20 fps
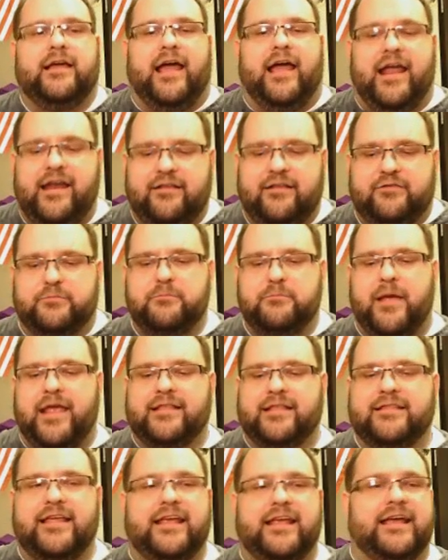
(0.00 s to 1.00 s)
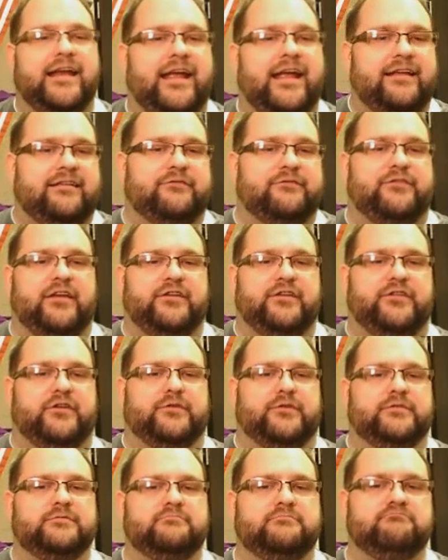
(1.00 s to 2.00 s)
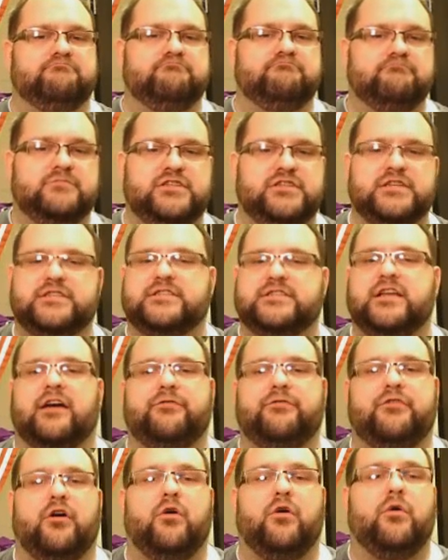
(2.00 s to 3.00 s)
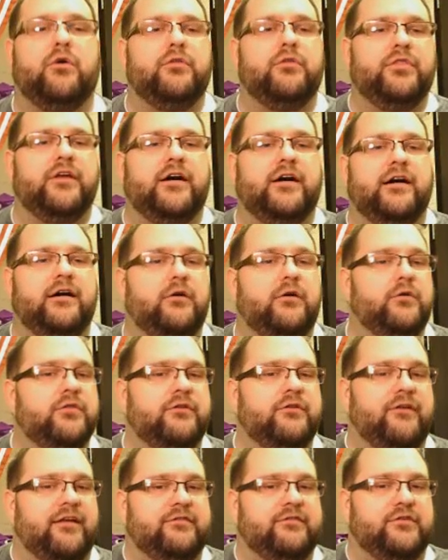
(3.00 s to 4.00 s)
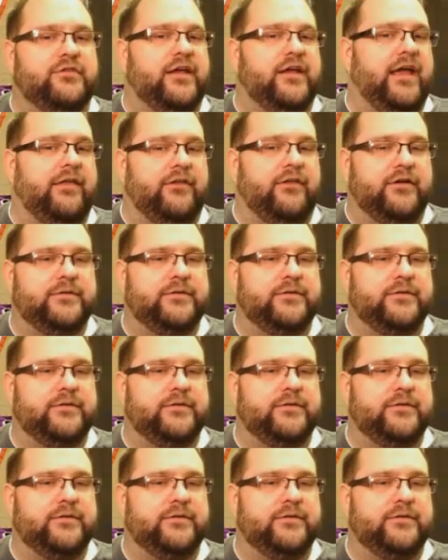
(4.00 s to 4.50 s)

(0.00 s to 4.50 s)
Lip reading: And it's mainly connective tissue, just stuff to hold the vessel together.